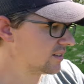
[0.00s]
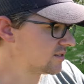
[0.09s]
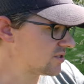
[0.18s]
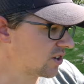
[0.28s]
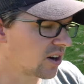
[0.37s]

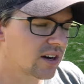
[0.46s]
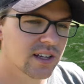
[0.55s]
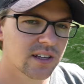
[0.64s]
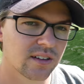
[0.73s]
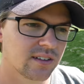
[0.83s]

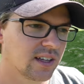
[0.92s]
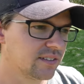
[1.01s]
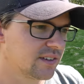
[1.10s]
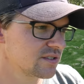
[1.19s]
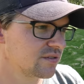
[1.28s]
started
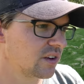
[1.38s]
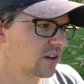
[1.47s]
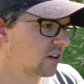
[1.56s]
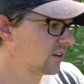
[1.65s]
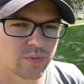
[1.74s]
in this
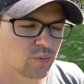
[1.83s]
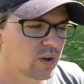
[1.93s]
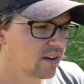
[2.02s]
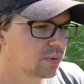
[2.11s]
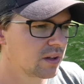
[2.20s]
fall.
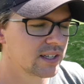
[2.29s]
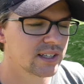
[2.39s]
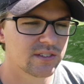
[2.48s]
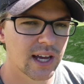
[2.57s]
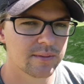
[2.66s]
We have
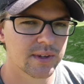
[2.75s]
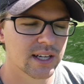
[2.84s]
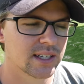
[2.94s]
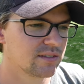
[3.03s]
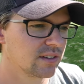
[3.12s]
plenty of time
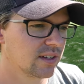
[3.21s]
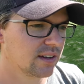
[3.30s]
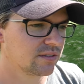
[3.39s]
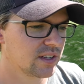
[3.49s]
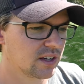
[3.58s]
yet, even
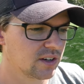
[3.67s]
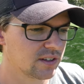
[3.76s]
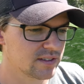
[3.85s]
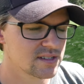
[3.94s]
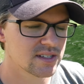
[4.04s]
left here
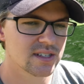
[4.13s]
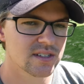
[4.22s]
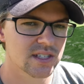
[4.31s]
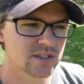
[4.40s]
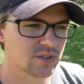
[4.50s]
in this
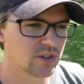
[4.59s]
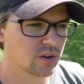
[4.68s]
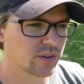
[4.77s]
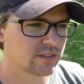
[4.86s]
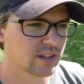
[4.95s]
season, to
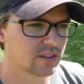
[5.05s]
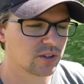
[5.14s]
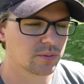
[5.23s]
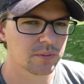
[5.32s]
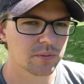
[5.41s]
grow this in a
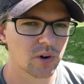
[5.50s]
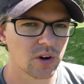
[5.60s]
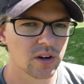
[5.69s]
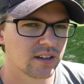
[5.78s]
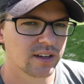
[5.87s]
little bit
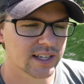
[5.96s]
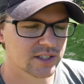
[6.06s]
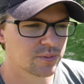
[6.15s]
more. Next